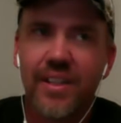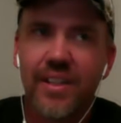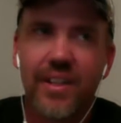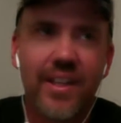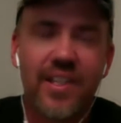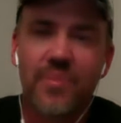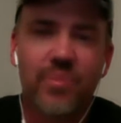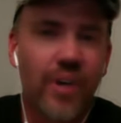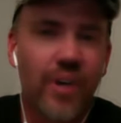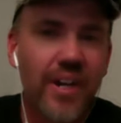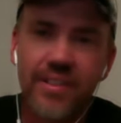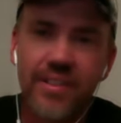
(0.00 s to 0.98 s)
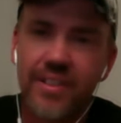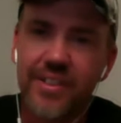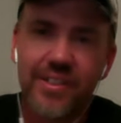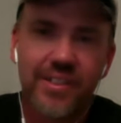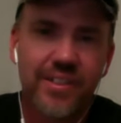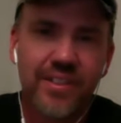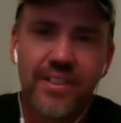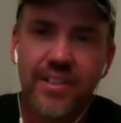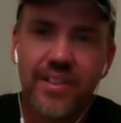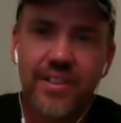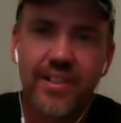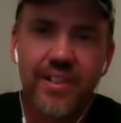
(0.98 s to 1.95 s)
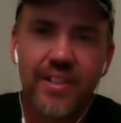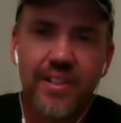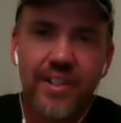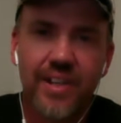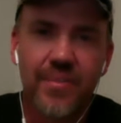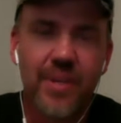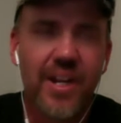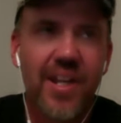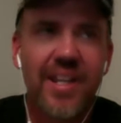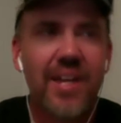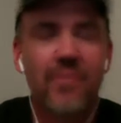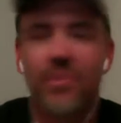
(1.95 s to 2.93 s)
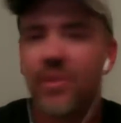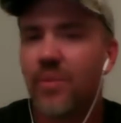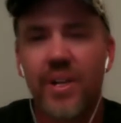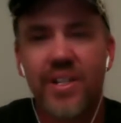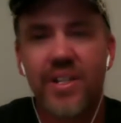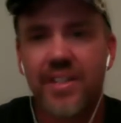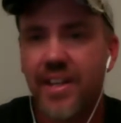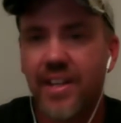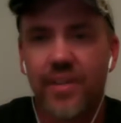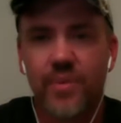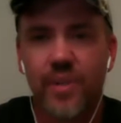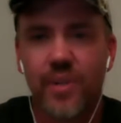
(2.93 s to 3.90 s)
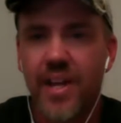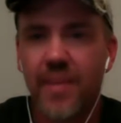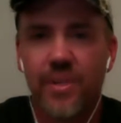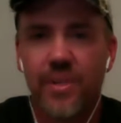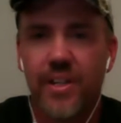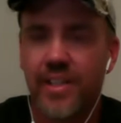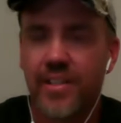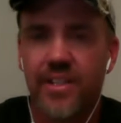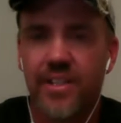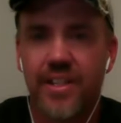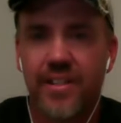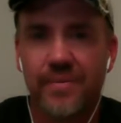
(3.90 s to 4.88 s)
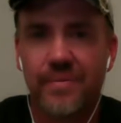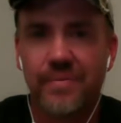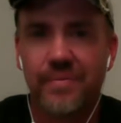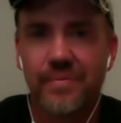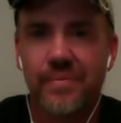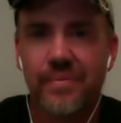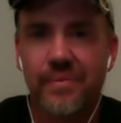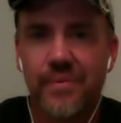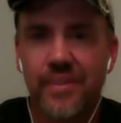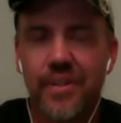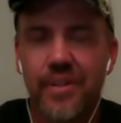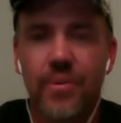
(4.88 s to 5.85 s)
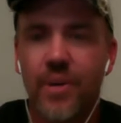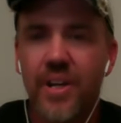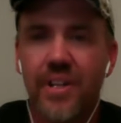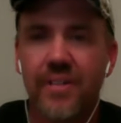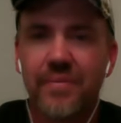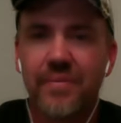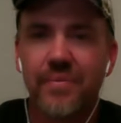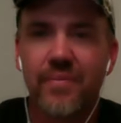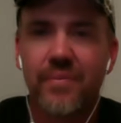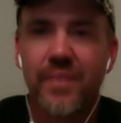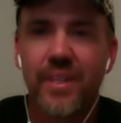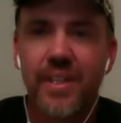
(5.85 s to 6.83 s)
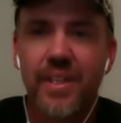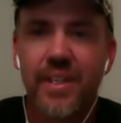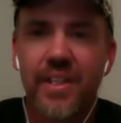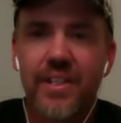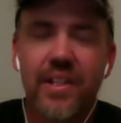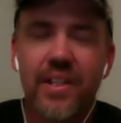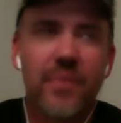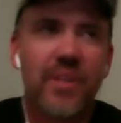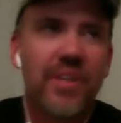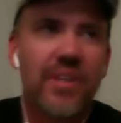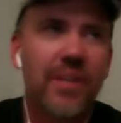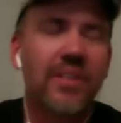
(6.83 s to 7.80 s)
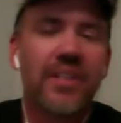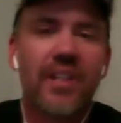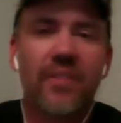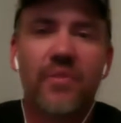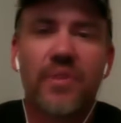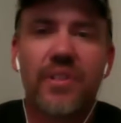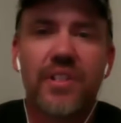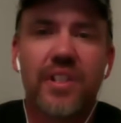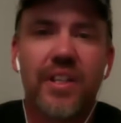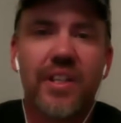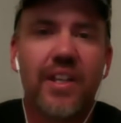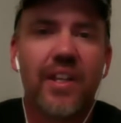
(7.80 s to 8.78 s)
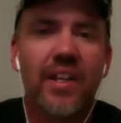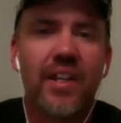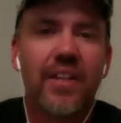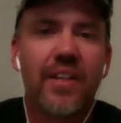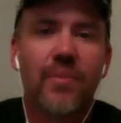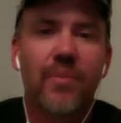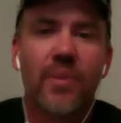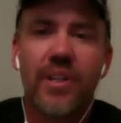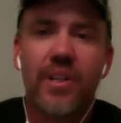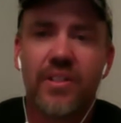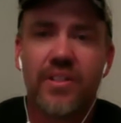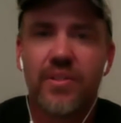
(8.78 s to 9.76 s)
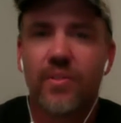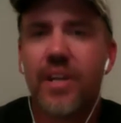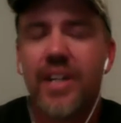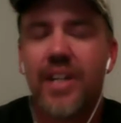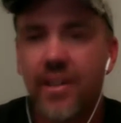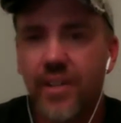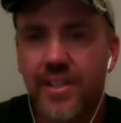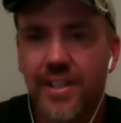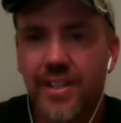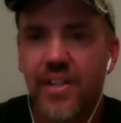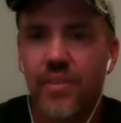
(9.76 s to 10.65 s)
it's priceless. I mean, I can't put a price tag on what happened last night. No way. Because, I mean, think about the difference. Like, so right now, like tonight,